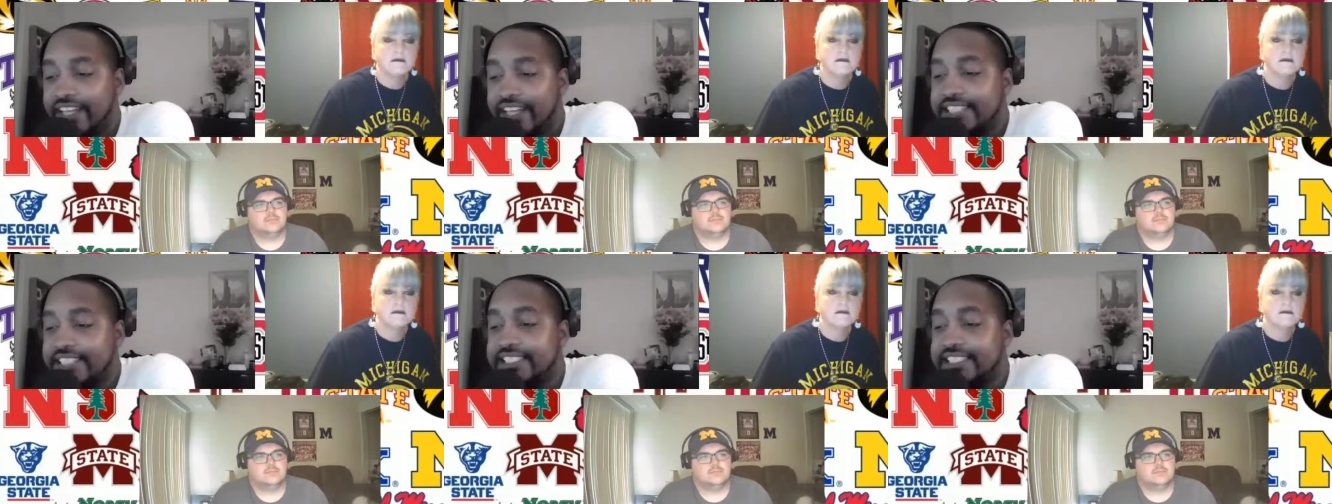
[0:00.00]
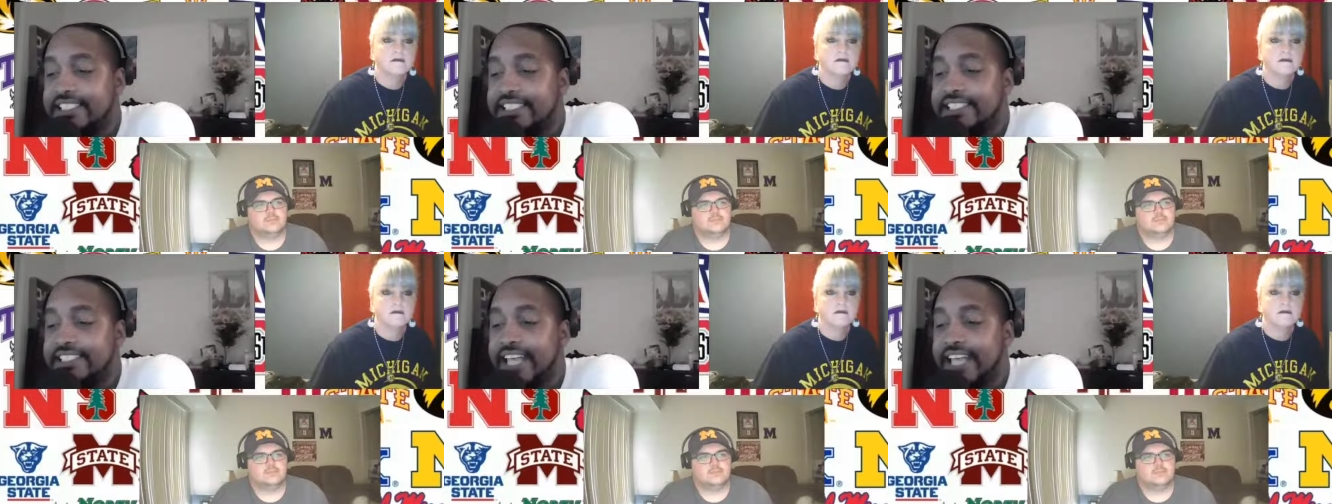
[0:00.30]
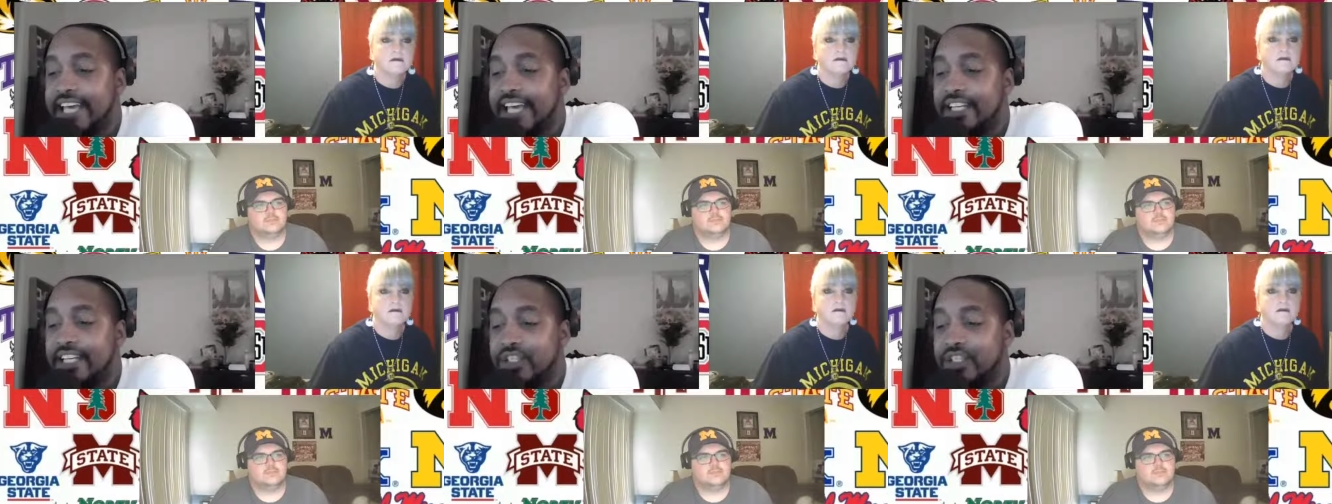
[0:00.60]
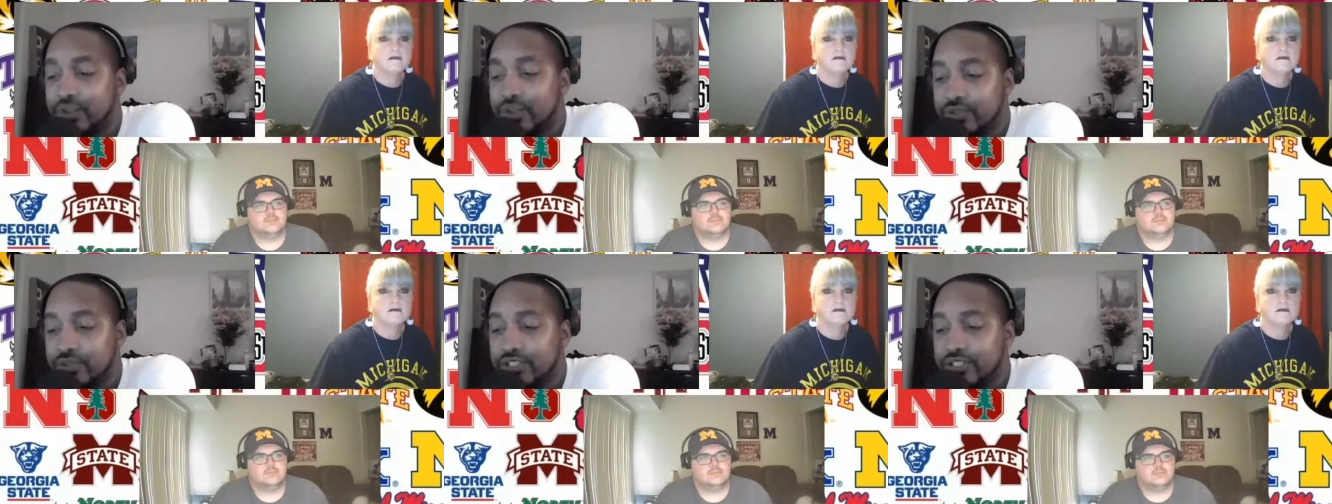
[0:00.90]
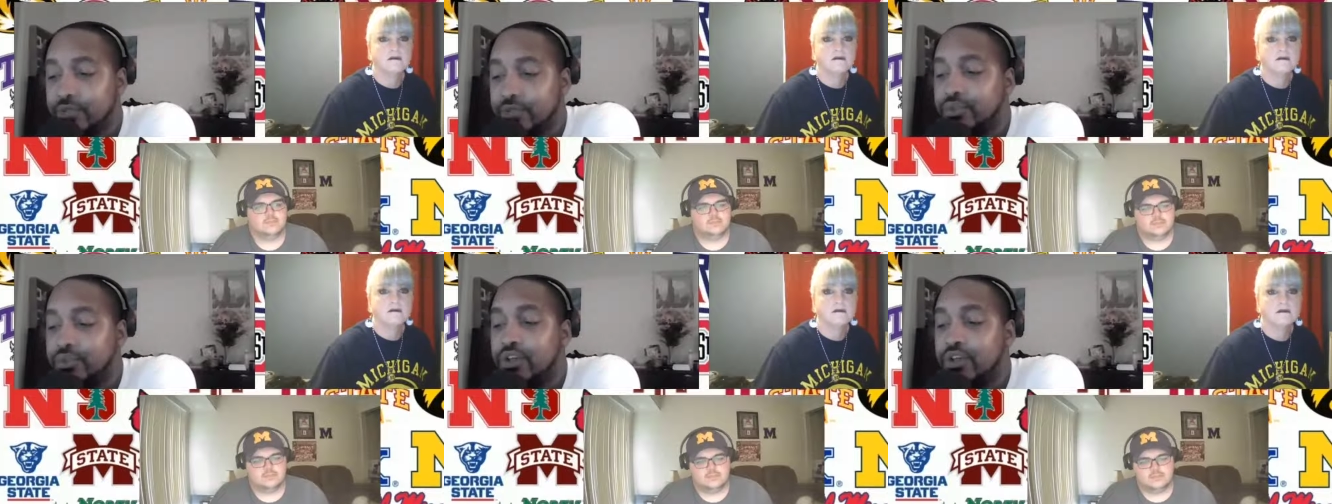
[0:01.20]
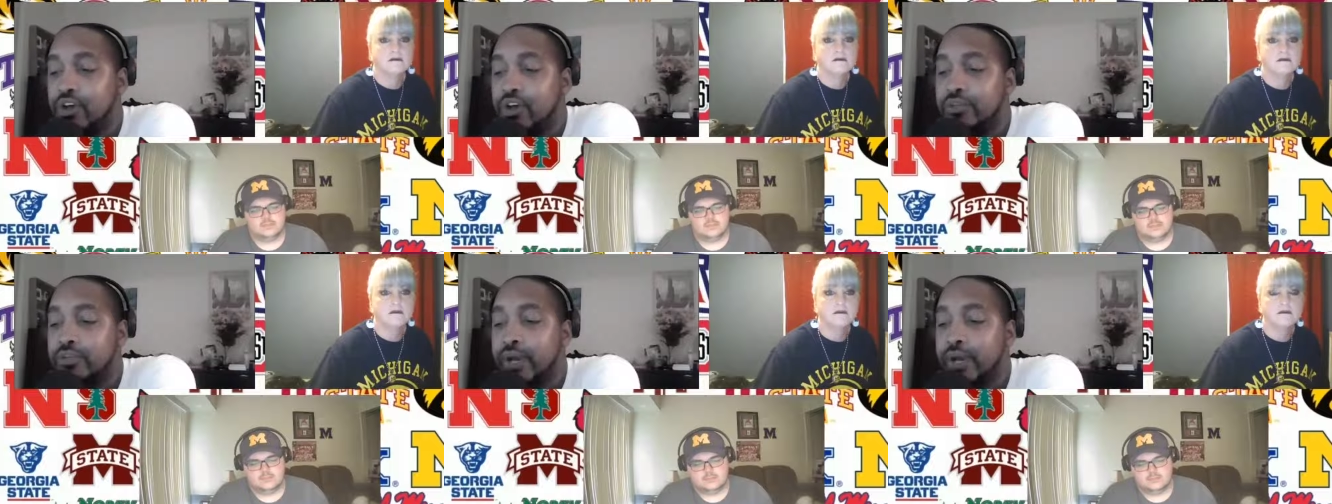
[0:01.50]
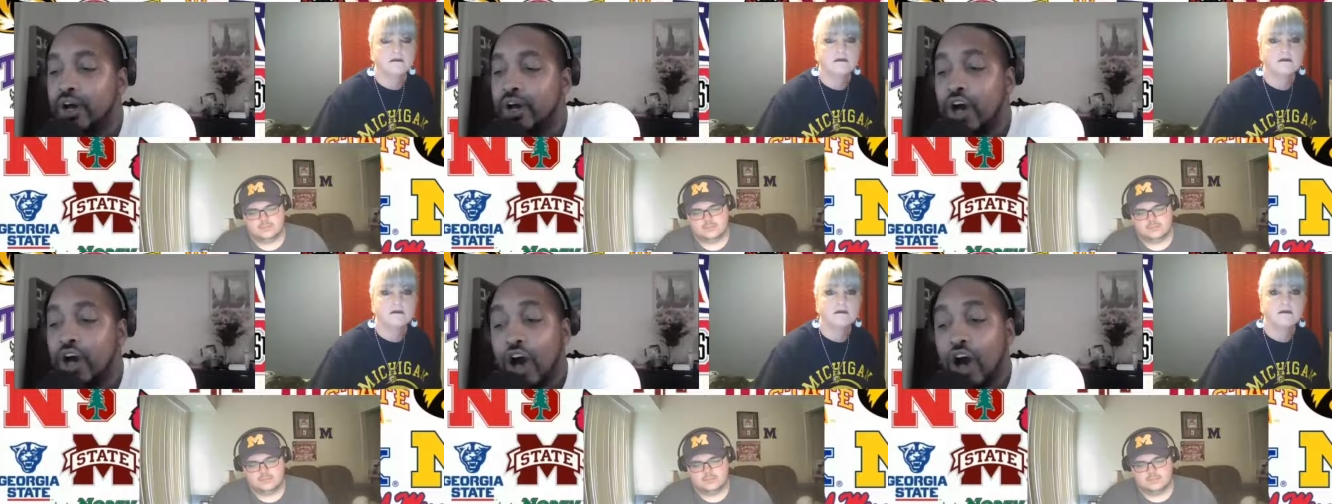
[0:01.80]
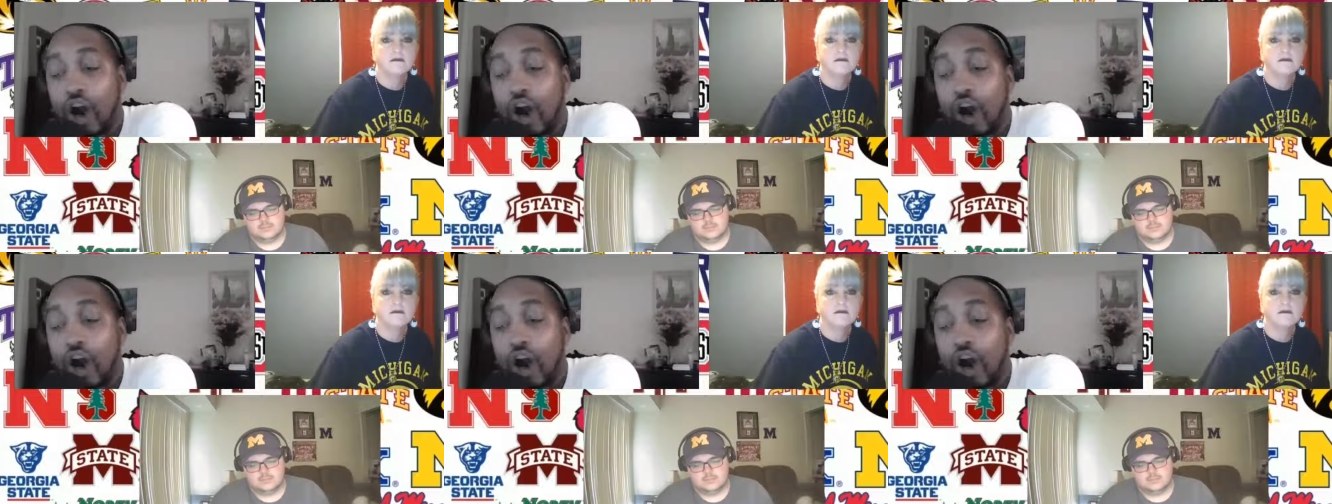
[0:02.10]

Speaker 1: NC State, Houston. We talked about